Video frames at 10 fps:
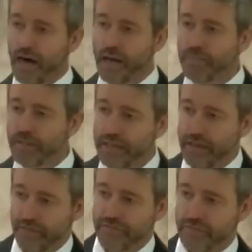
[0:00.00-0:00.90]
I
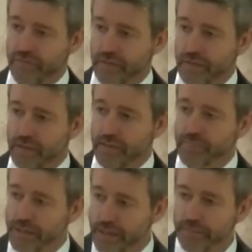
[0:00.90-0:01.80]
believe that
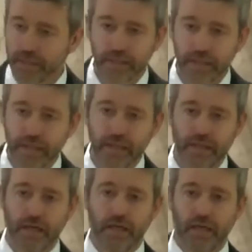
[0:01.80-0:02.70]
preeminently
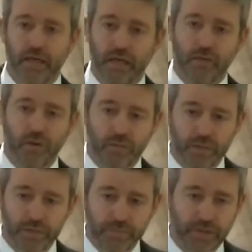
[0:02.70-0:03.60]
what
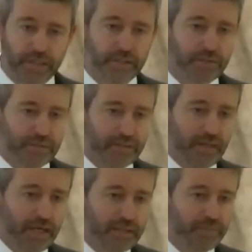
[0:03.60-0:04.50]
was preached was the
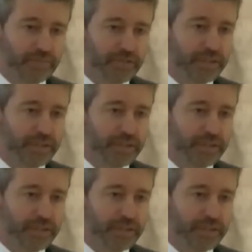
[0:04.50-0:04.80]
gospel